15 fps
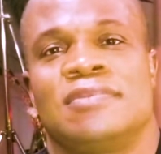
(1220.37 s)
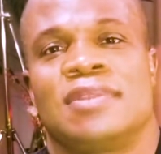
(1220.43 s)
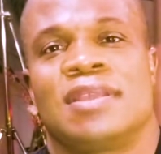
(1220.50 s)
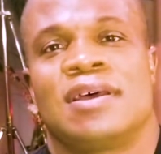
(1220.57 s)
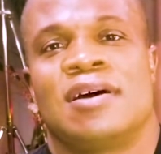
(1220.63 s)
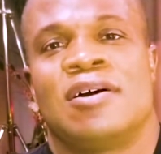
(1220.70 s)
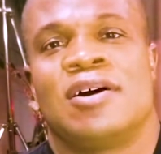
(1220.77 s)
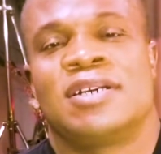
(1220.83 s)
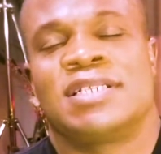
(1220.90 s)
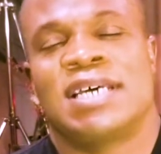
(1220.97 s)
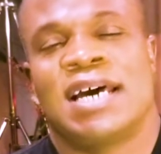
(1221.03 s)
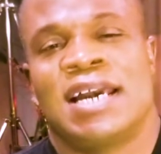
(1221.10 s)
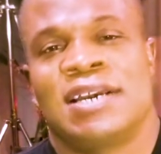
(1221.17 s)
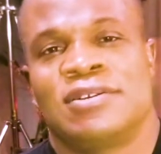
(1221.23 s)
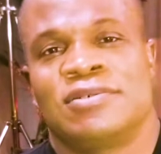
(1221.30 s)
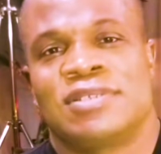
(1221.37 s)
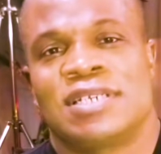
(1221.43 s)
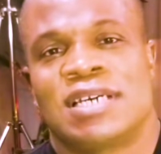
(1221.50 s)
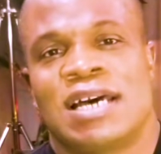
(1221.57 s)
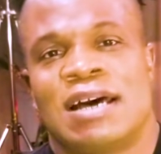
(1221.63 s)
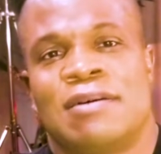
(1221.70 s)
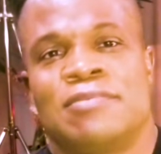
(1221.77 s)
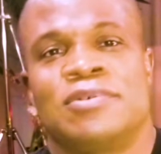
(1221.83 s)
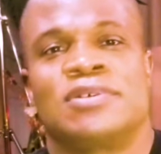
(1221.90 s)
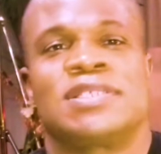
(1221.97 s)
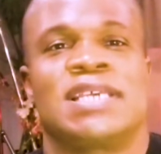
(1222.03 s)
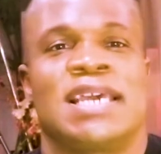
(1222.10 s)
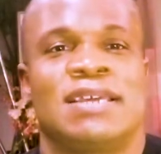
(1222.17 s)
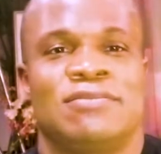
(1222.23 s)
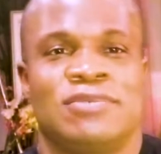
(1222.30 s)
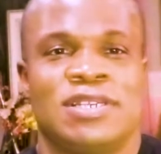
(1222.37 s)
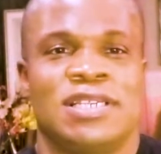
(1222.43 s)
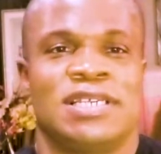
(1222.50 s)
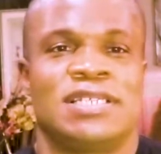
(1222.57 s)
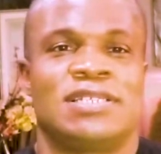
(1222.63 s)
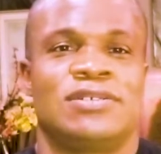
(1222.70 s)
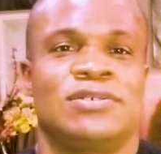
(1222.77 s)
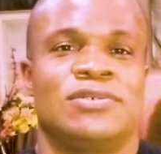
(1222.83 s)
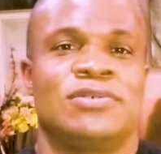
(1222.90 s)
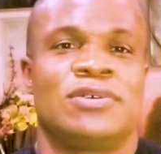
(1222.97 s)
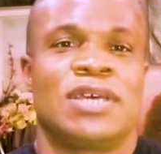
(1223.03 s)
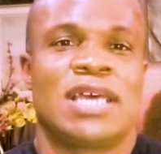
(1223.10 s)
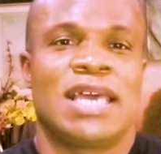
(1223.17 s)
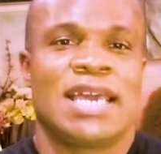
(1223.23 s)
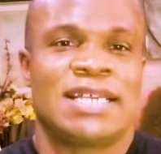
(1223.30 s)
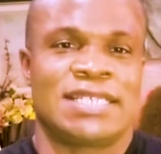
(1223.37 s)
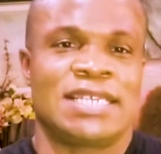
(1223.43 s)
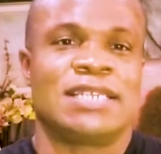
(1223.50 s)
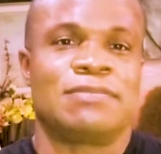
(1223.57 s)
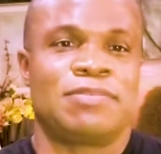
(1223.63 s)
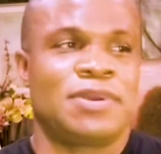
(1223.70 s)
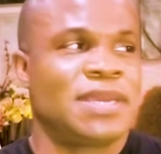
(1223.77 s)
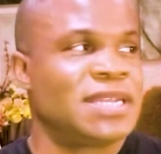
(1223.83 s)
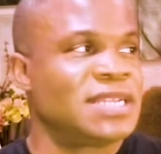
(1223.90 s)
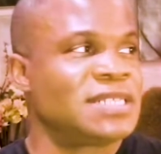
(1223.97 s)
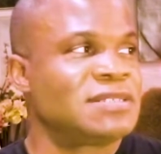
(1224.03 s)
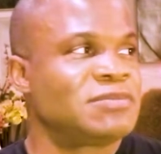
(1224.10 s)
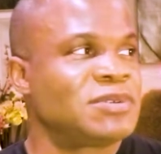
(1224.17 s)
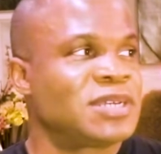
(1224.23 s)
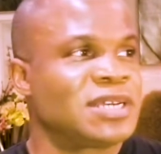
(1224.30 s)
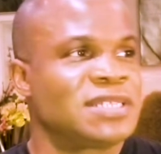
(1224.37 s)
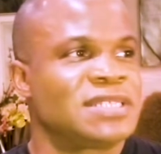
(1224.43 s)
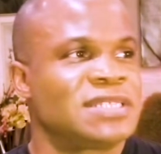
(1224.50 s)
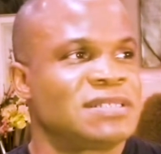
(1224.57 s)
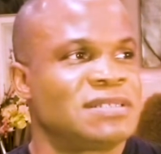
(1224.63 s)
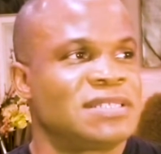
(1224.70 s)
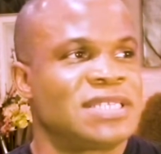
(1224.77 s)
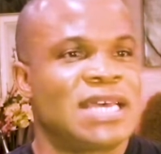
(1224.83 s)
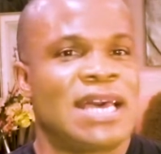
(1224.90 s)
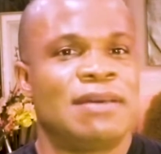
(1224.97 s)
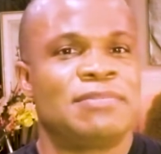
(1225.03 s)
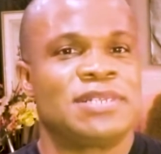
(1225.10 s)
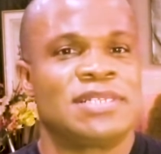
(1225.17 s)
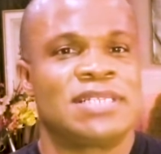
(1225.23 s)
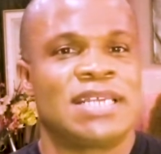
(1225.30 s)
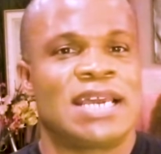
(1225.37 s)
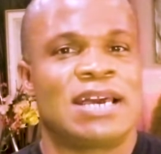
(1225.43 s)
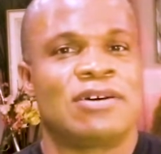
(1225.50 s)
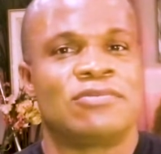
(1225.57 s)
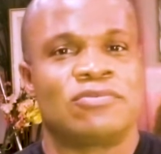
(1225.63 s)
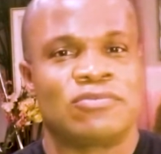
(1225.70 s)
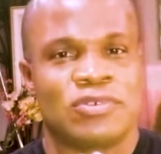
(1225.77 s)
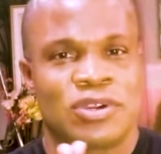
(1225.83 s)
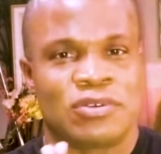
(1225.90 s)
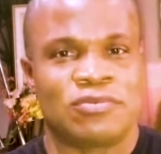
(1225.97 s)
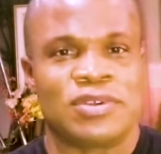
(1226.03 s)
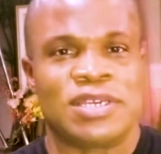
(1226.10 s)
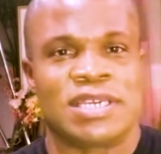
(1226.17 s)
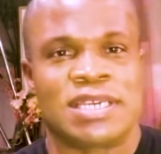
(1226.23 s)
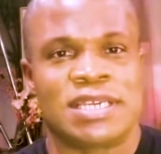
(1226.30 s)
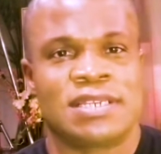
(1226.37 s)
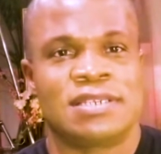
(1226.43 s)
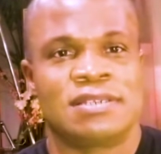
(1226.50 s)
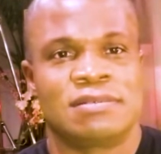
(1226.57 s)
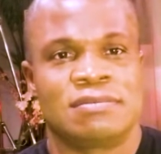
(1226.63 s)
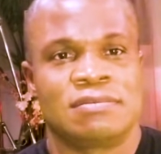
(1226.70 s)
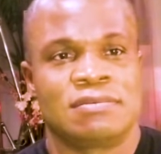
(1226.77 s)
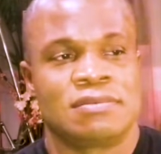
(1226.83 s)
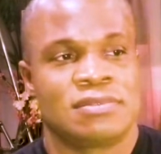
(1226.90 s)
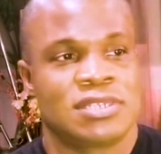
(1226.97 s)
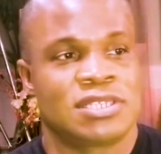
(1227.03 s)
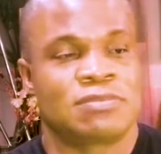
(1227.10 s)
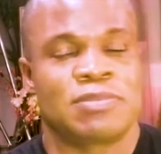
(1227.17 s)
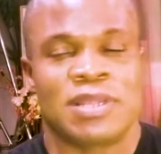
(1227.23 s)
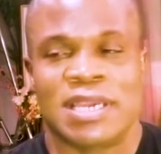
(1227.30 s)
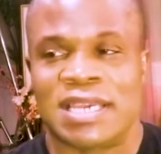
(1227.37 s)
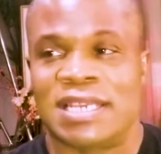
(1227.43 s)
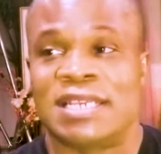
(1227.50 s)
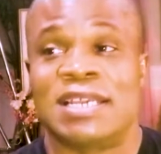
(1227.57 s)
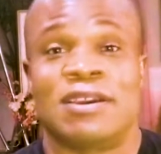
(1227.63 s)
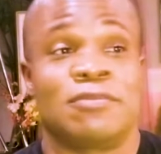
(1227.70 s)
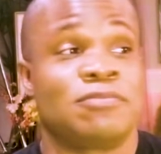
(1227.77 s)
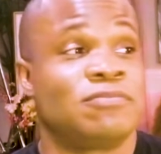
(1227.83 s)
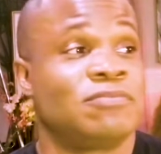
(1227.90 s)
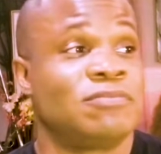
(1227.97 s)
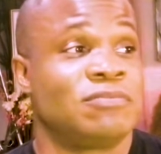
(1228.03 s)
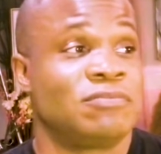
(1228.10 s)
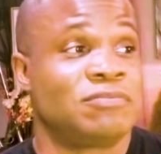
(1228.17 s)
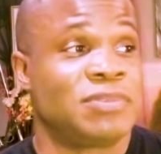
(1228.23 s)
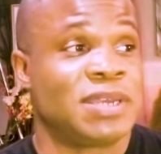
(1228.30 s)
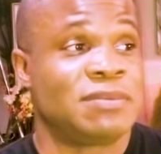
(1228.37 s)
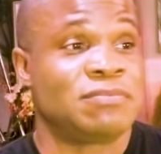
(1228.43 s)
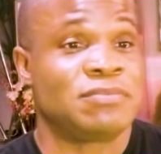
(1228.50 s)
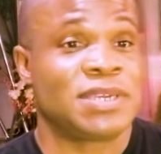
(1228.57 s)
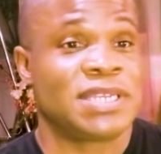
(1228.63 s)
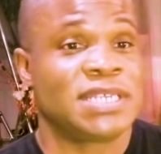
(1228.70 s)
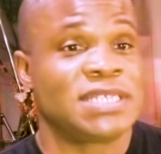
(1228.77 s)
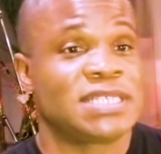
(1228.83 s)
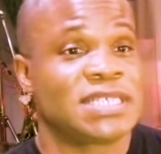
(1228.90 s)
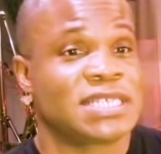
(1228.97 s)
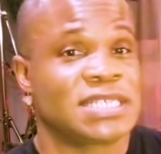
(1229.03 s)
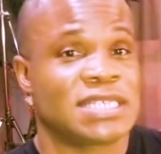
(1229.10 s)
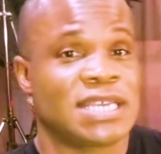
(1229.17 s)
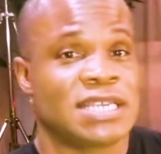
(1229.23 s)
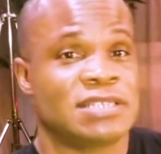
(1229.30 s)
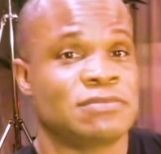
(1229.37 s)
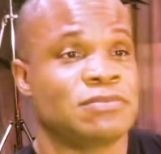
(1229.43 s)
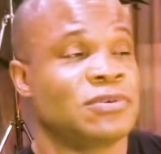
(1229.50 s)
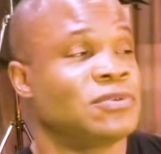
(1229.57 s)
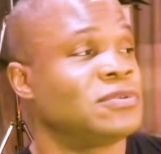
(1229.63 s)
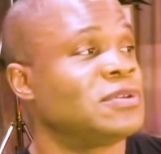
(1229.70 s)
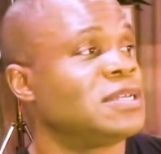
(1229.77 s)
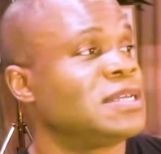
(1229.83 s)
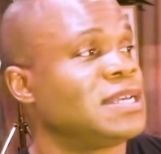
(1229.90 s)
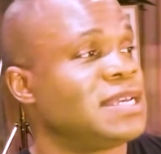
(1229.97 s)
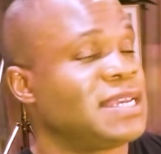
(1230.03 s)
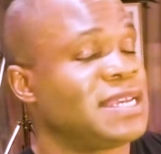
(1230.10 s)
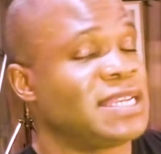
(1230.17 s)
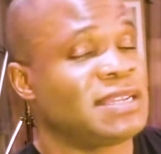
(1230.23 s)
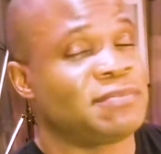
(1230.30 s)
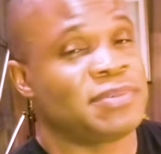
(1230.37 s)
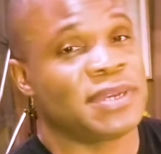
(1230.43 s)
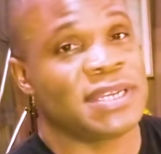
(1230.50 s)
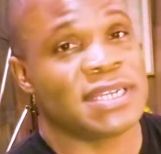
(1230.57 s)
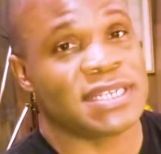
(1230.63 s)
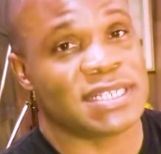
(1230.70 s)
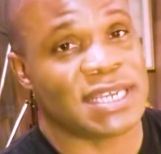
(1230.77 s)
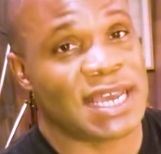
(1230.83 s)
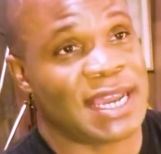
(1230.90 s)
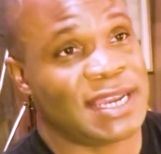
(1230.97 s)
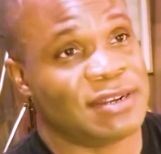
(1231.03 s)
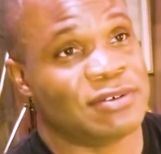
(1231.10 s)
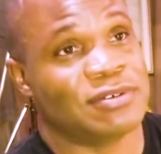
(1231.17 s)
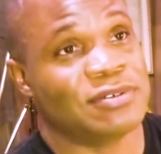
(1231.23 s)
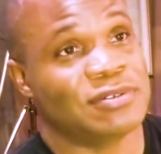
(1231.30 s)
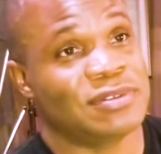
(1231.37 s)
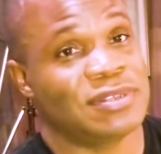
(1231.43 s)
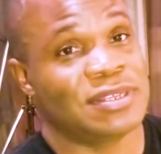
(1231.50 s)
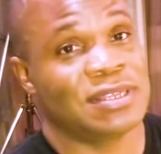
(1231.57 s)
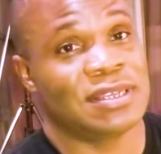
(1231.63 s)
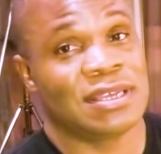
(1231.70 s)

our titles and comic books. And we need to, as independents, because the time is now where we can display it. There have been many successful independent titles,